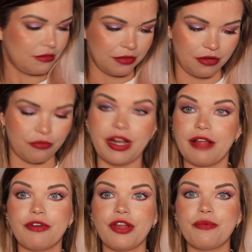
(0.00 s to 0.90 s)
I mean,
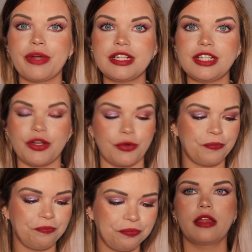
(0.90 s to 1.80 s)
whatever you want to do.
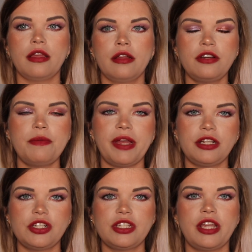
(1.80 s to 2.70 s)
The under eye
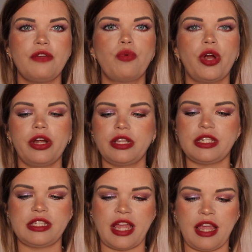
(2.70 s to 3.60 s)
patches, they work the
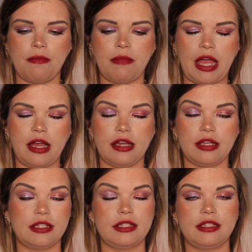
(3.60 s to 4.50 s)
same
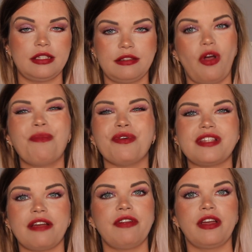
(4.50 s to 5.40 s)
as almost
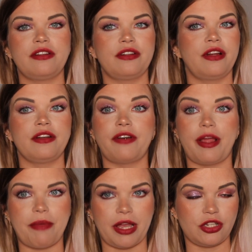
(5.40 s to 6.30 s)
every other under eye
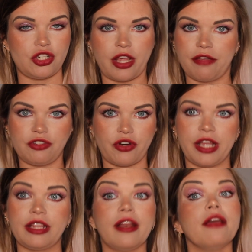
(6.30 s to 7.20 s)
patch I've
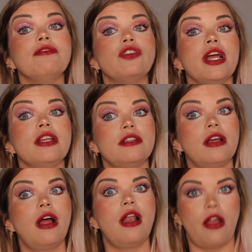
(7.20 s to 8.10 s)
tried, and I've tried
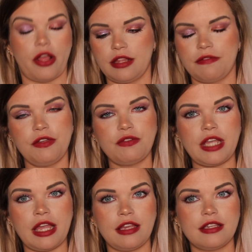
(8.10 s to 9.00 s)
a lot. The few
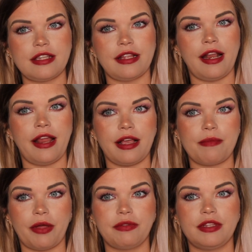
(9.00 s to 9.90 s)
things that I like
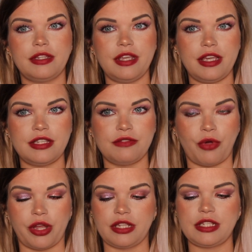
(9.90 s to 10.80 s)
about these
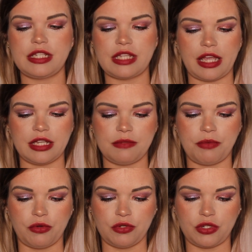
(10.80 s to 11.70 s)
ones as
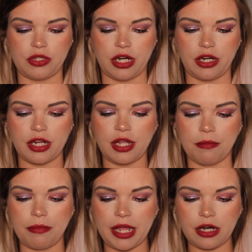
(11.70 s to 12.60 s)
opposed to their
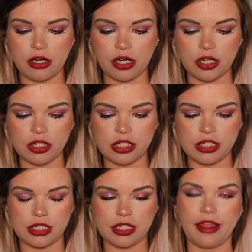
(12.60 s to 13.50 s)

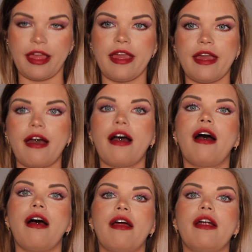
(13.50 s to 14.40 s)
competitors, they
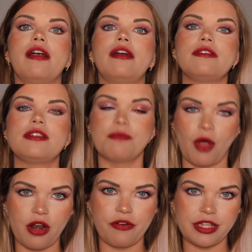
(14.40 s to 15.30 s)
are
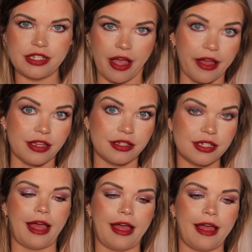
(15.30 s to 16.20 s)
smaller in
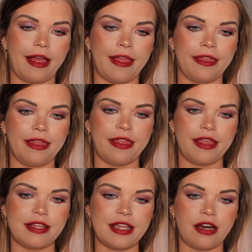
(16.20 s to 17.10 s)
size and
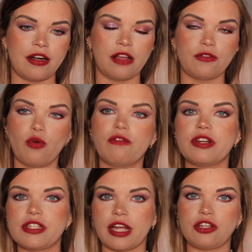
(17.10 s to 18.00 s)
they are not
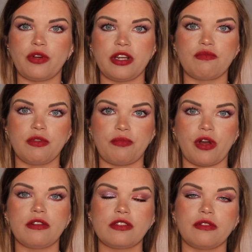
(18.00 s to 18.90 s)
oversaturated with
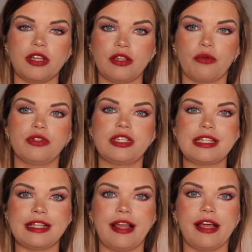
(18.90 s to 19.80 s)
product, so they don't
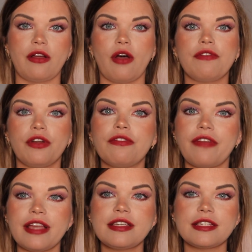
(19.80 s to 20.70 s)
slide off your
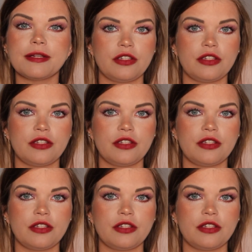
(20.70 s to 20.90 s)
face.